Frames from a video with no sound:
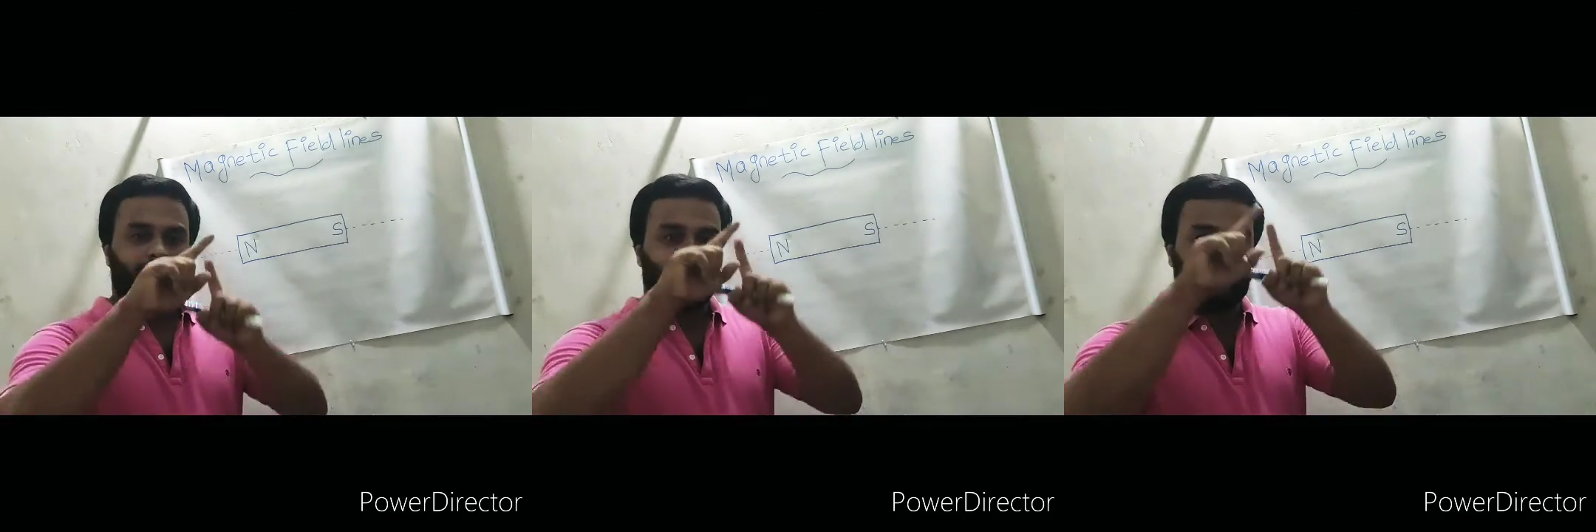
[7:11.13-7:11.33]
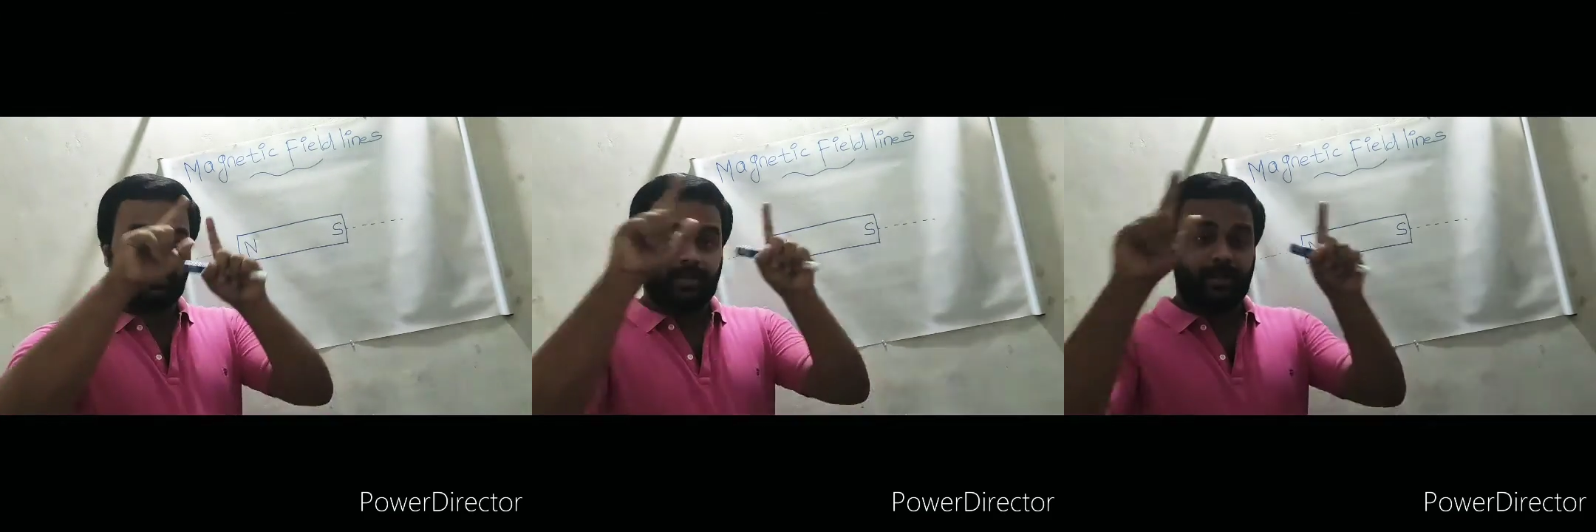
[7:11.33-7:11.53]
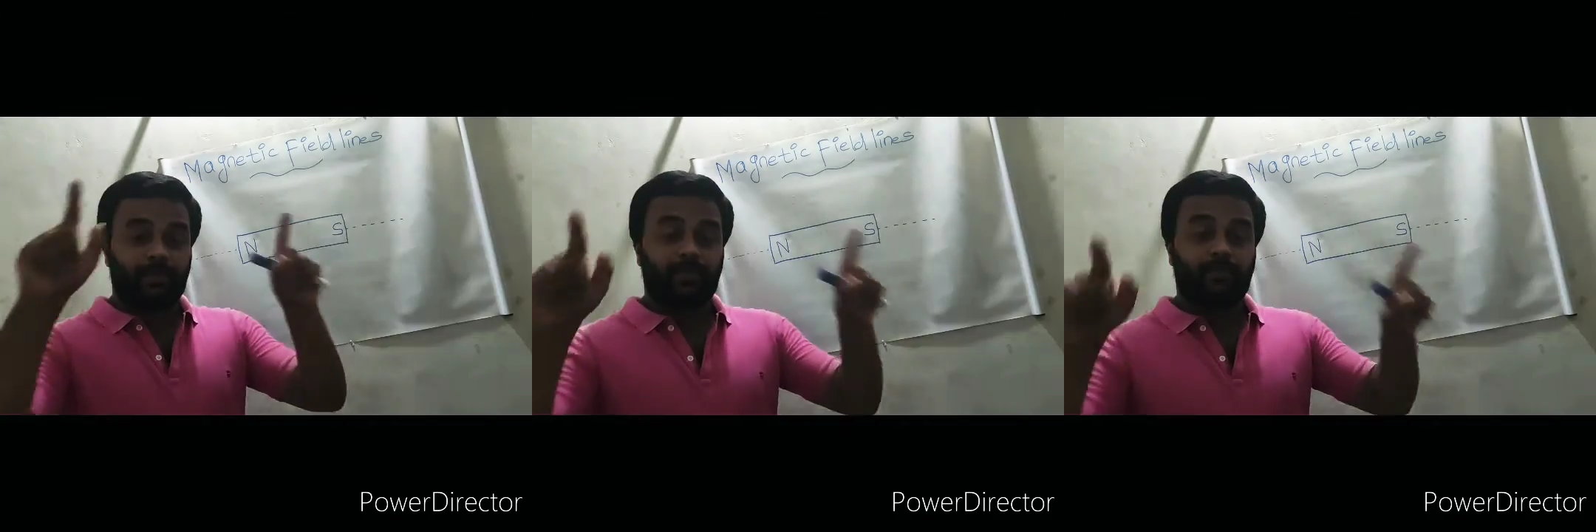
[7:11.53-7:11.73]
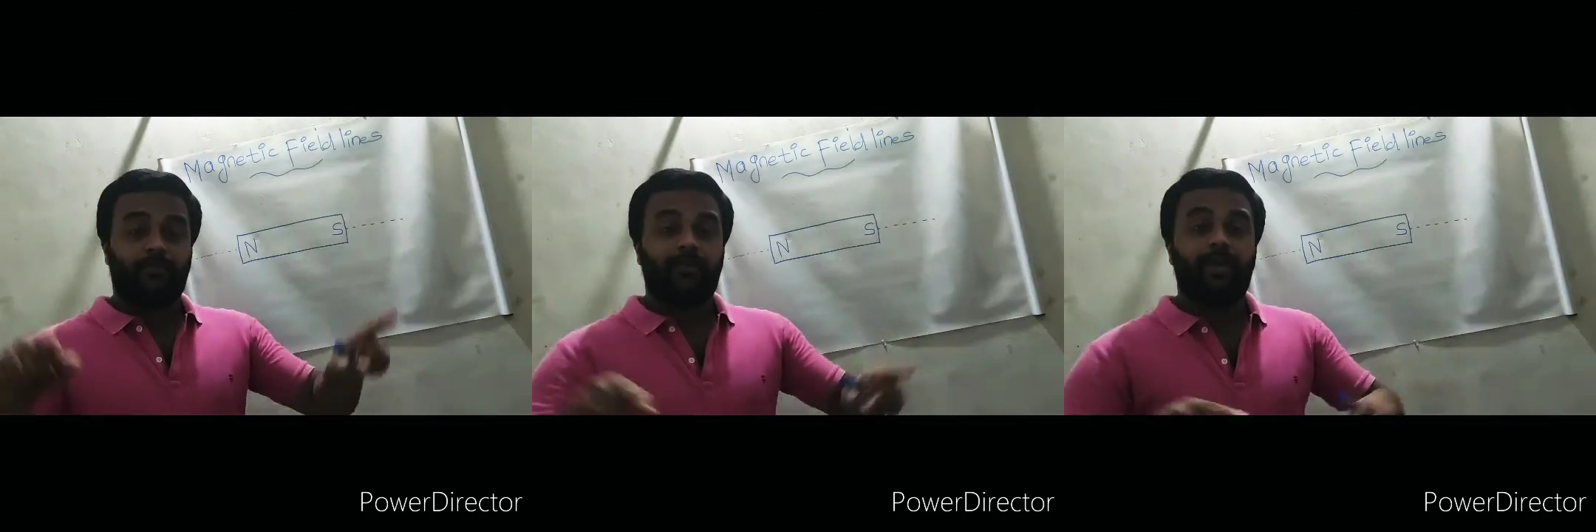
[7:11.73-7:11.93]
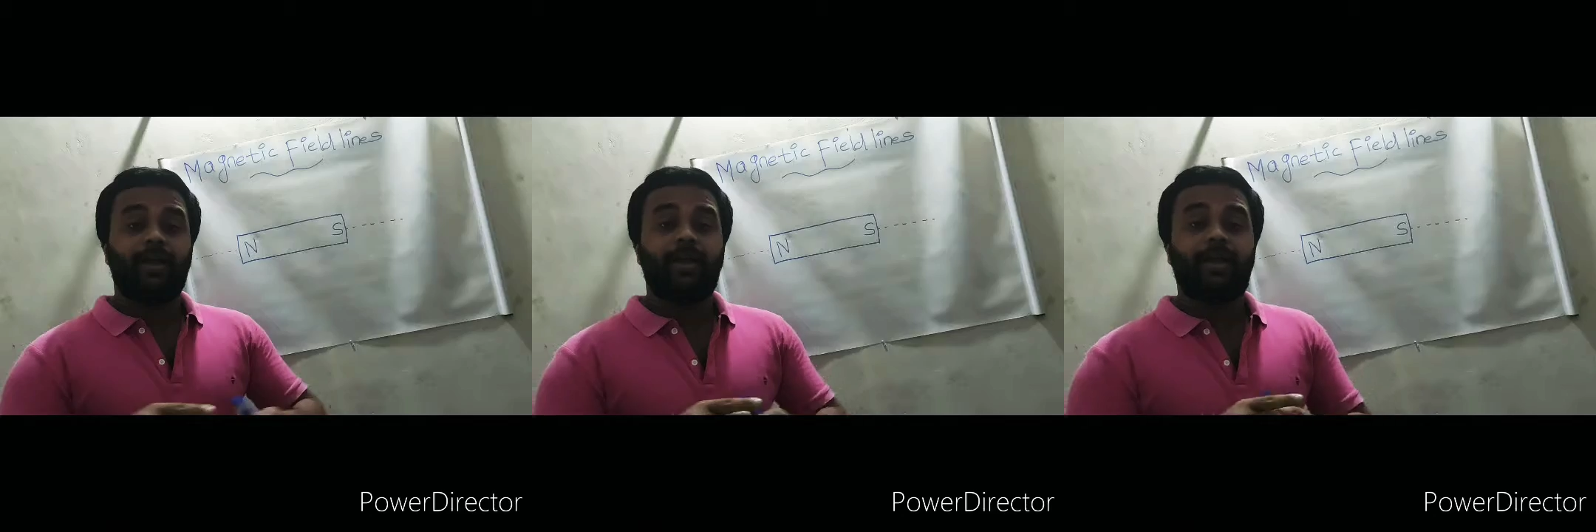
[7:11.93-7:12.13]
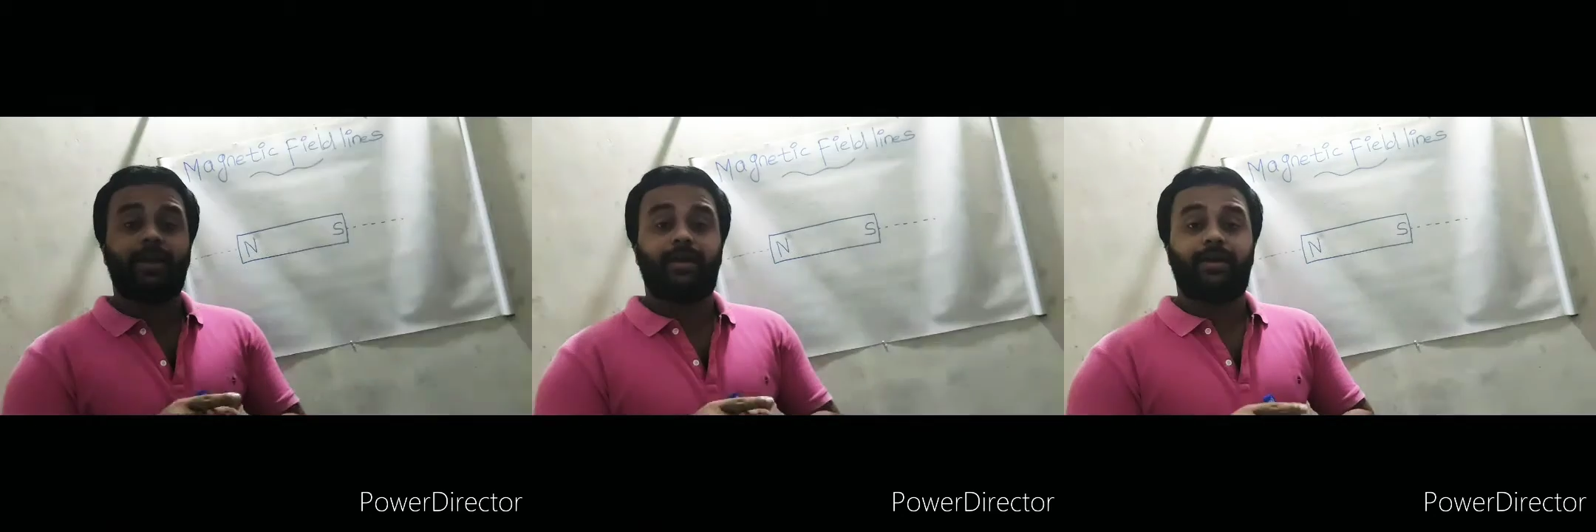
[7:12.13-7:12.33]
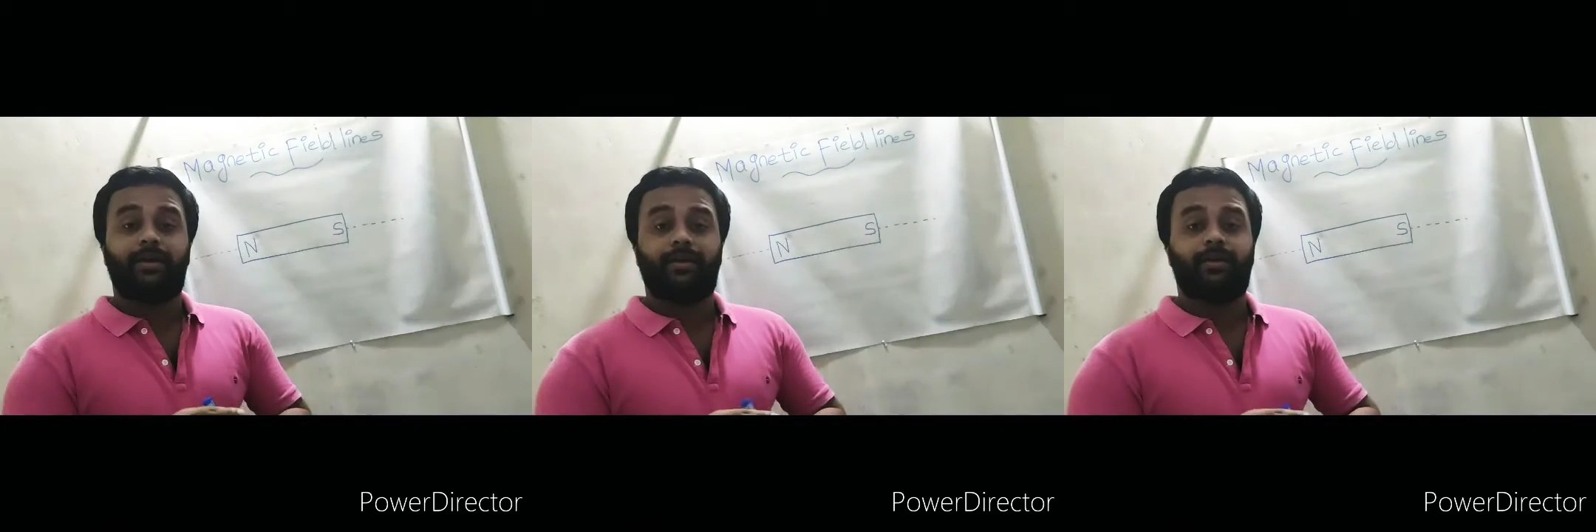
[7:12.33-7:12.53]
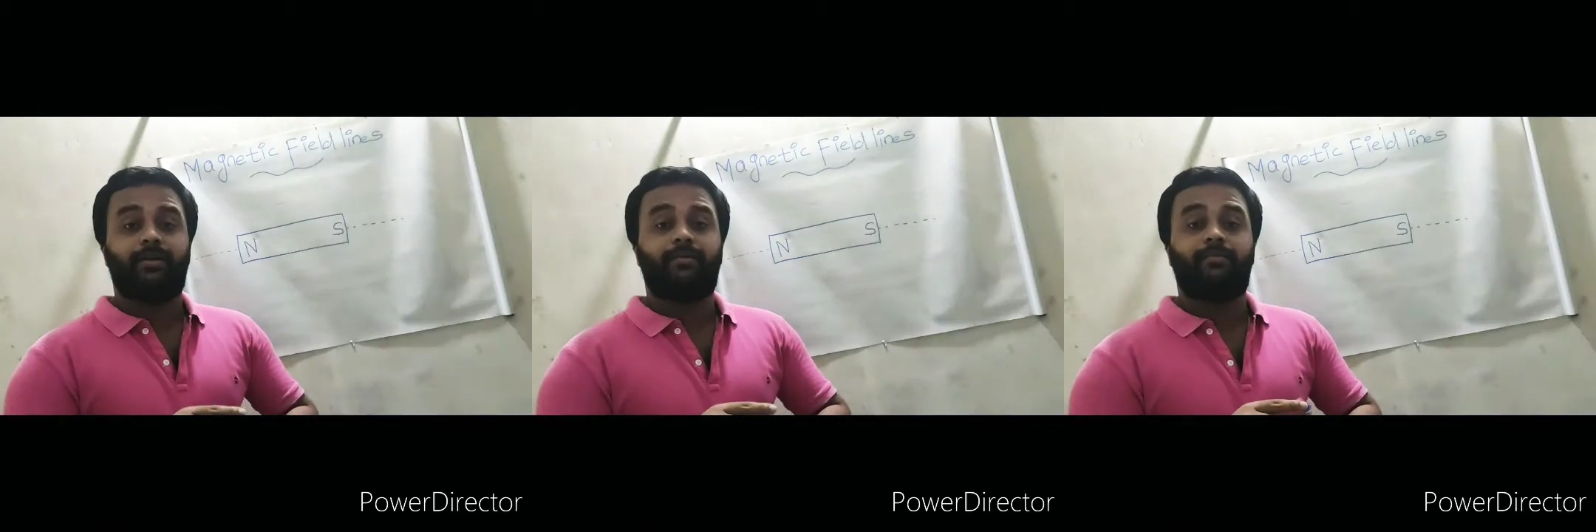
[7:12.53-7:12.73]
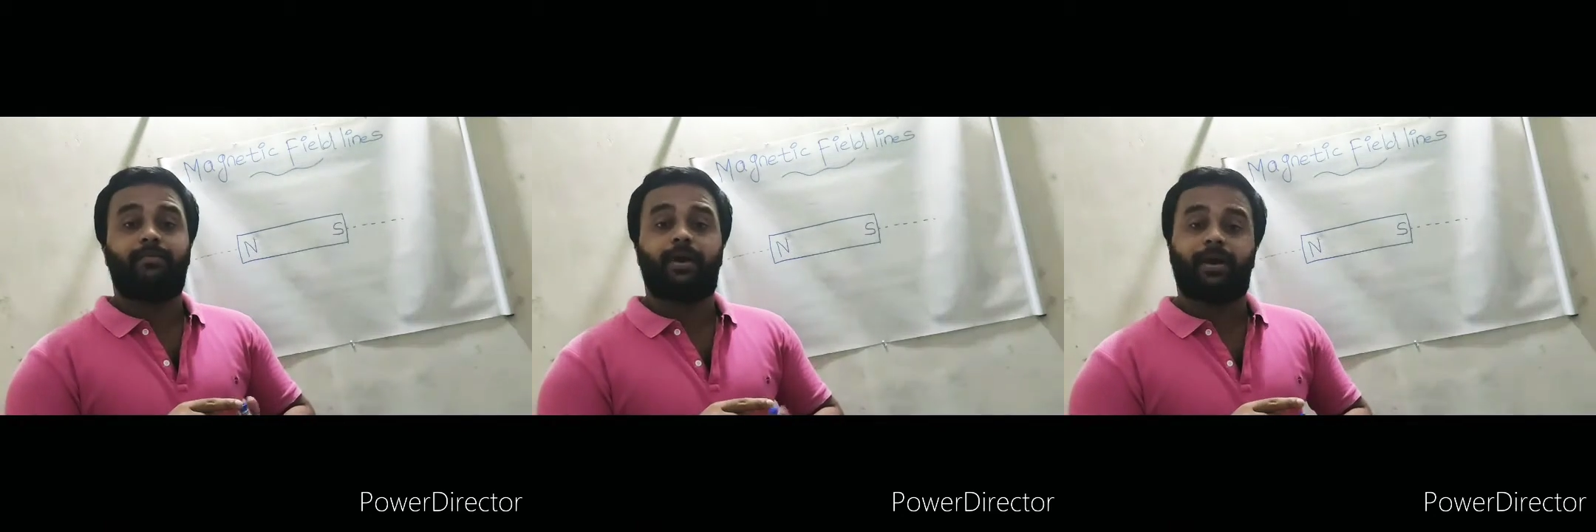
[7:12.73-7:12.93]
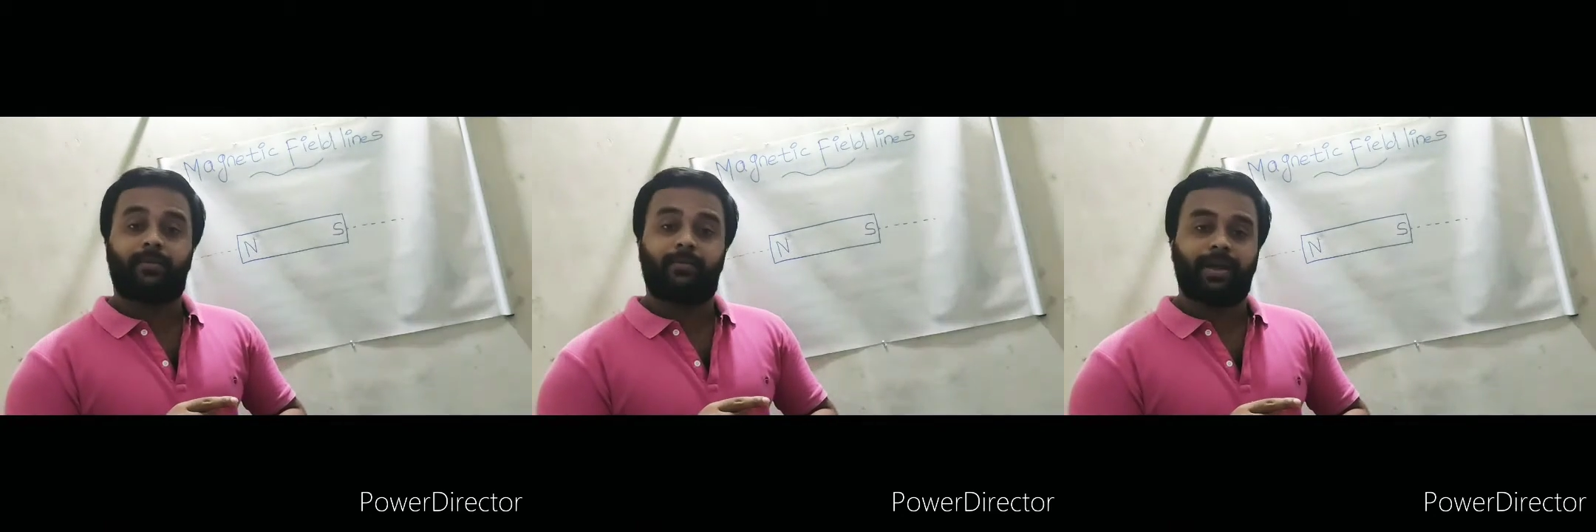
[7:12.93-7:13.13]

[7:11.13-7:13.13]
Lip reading: outside of a bar